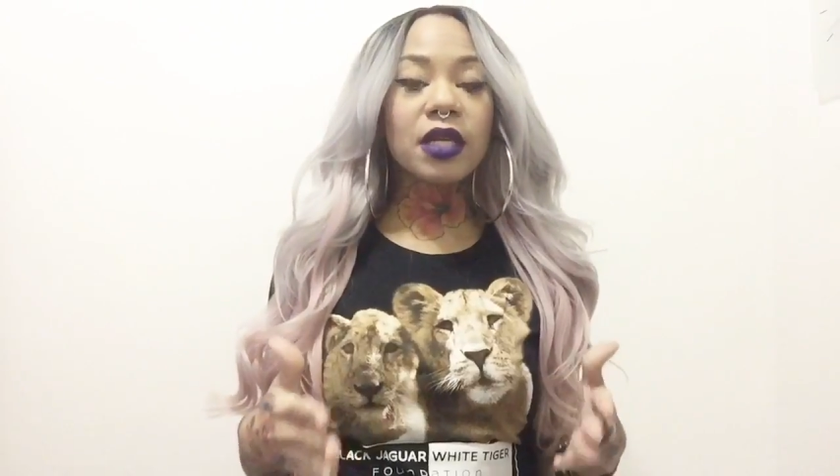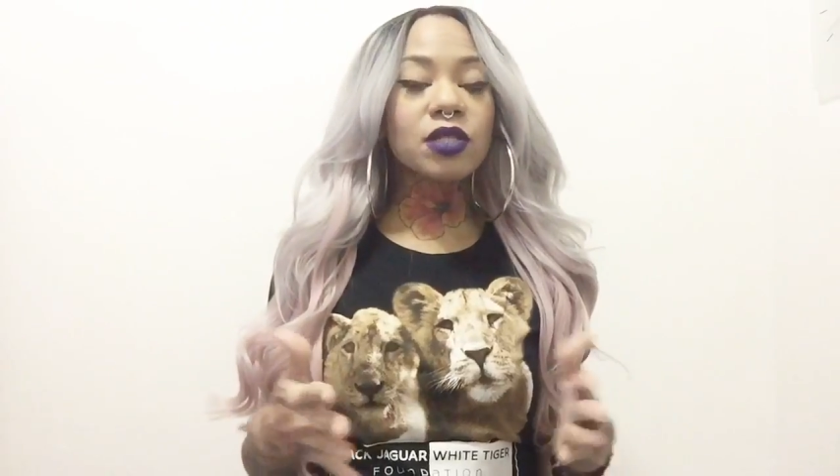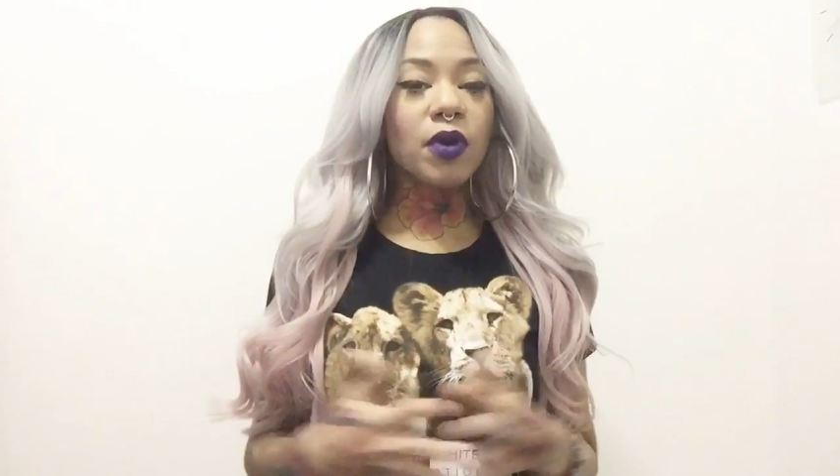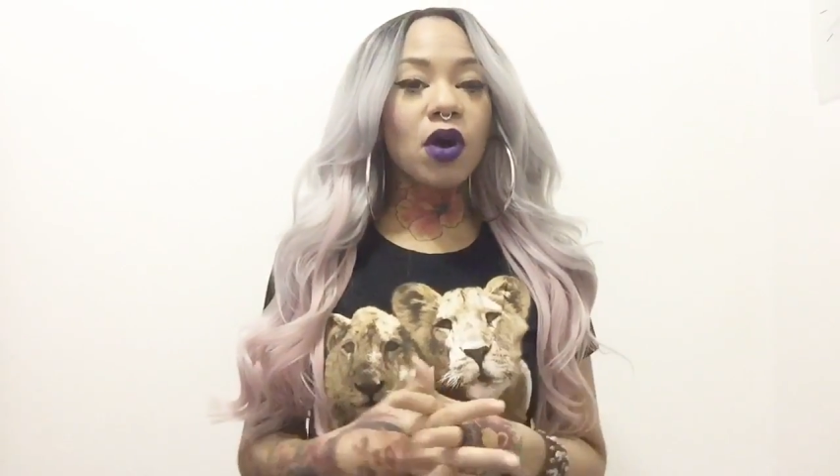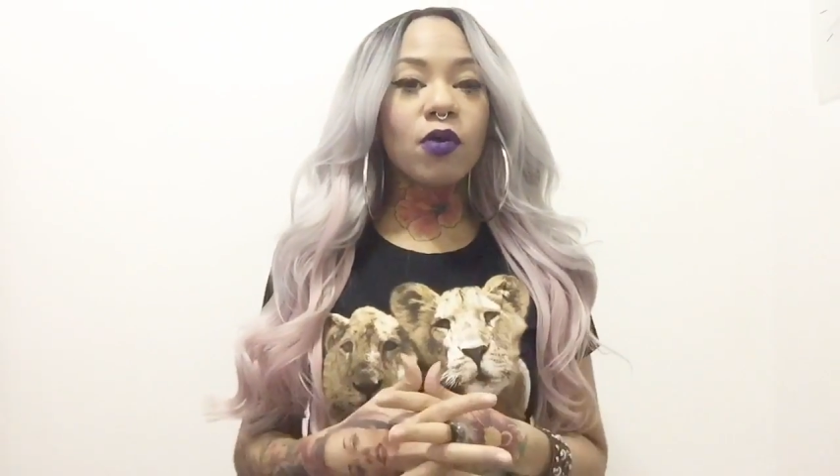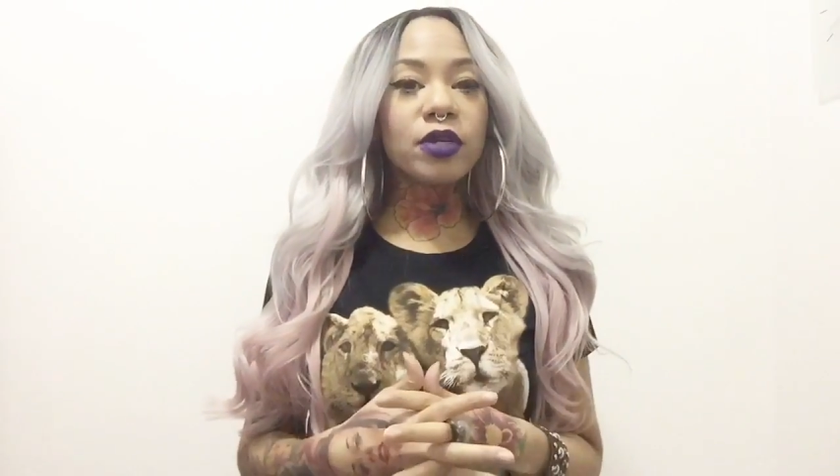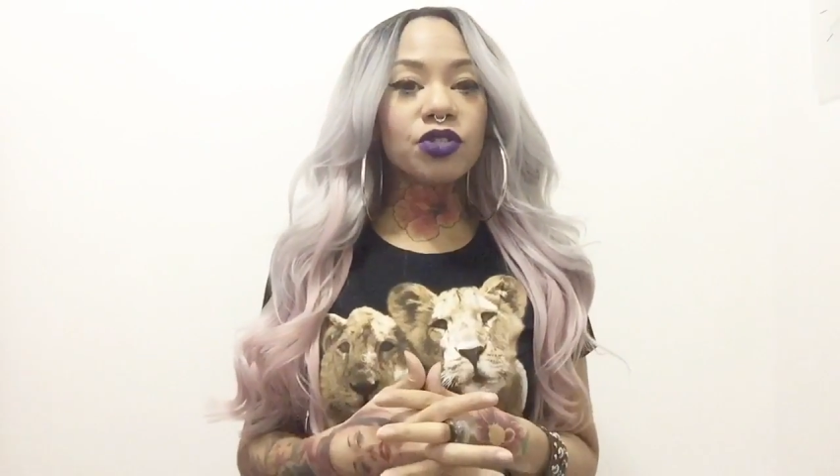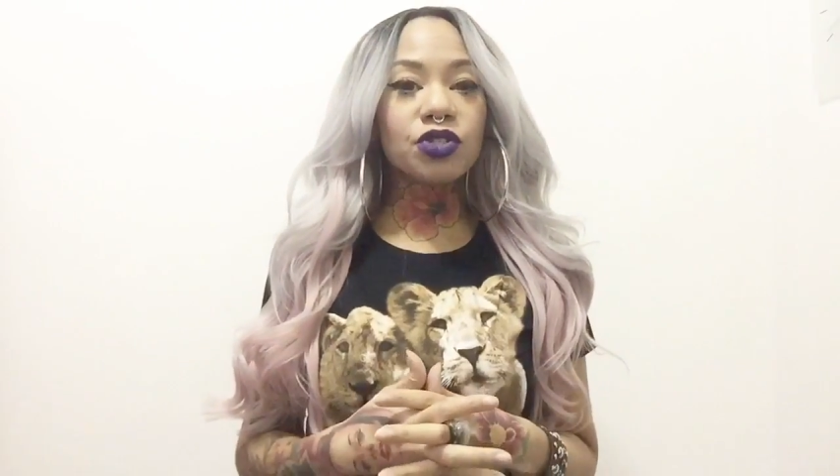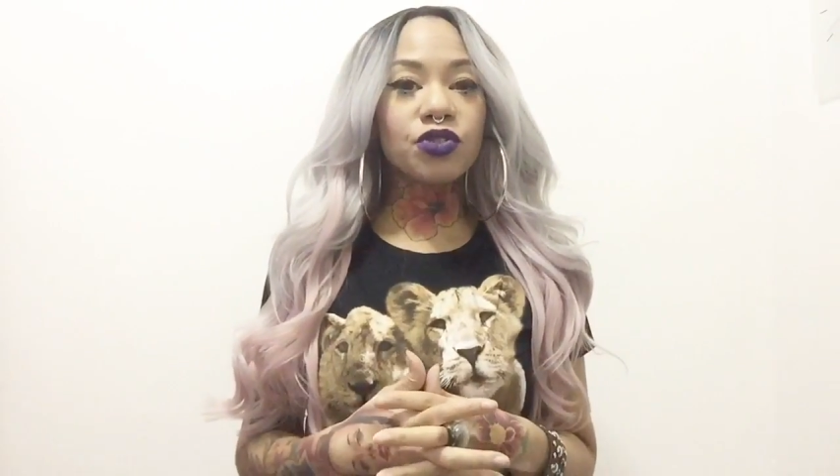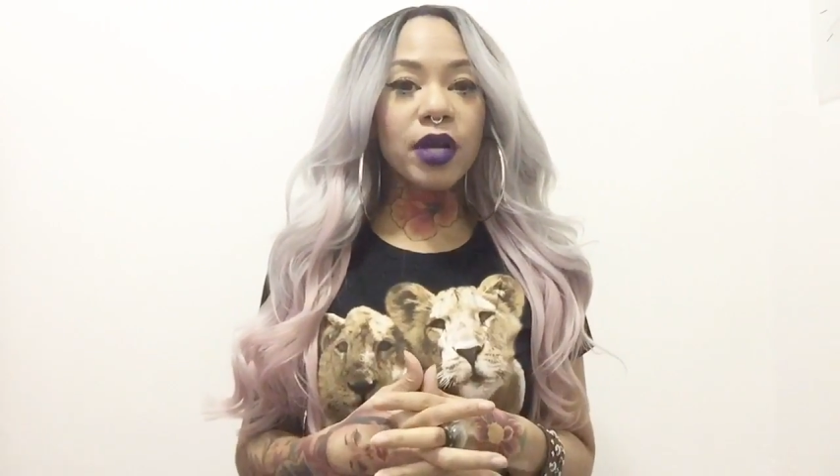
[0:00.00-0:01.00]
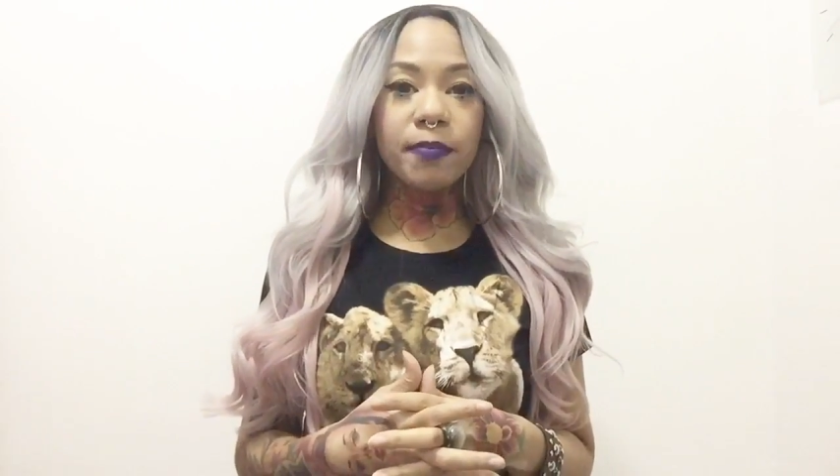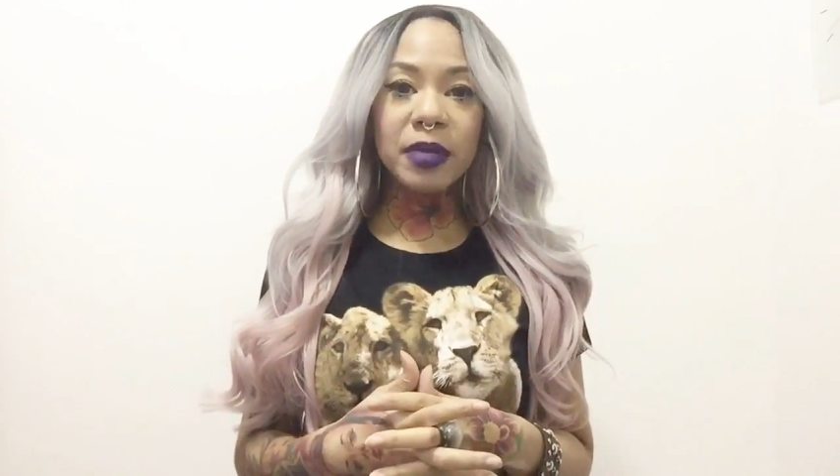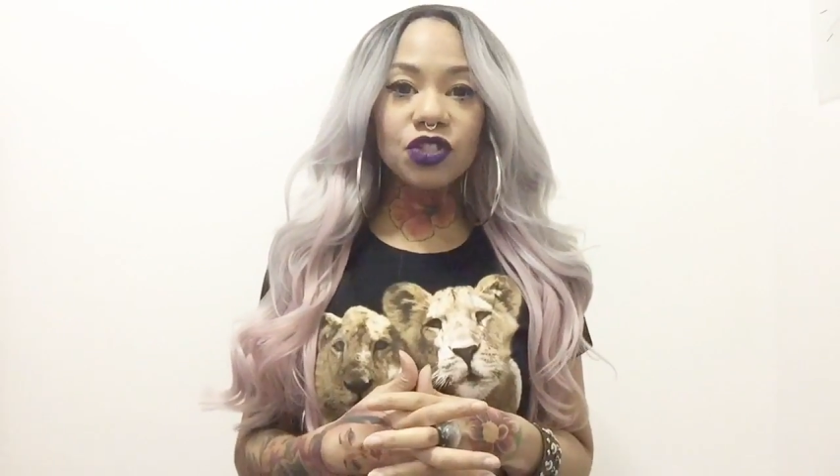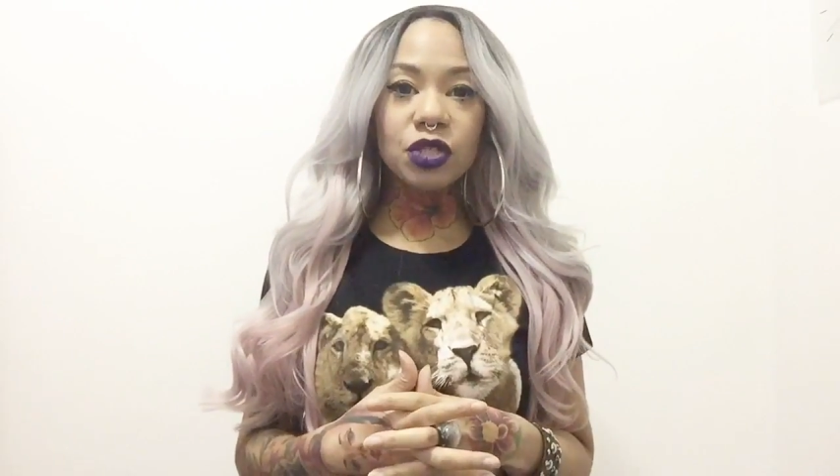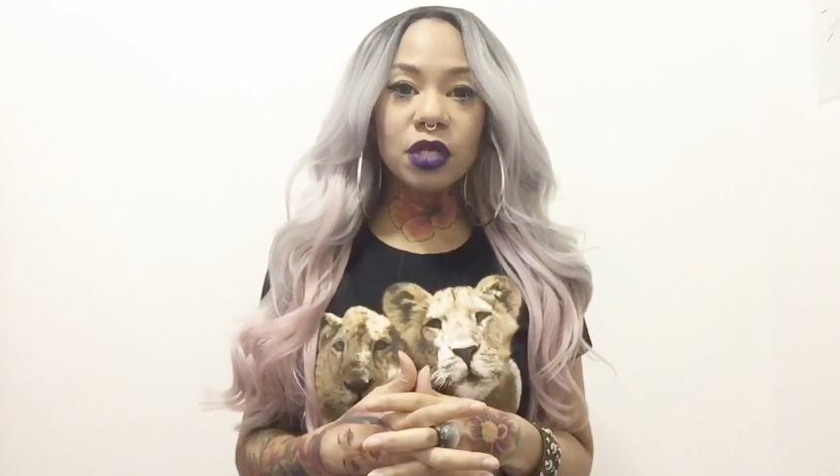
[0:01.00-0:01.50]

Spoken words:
That's why I always just try to mention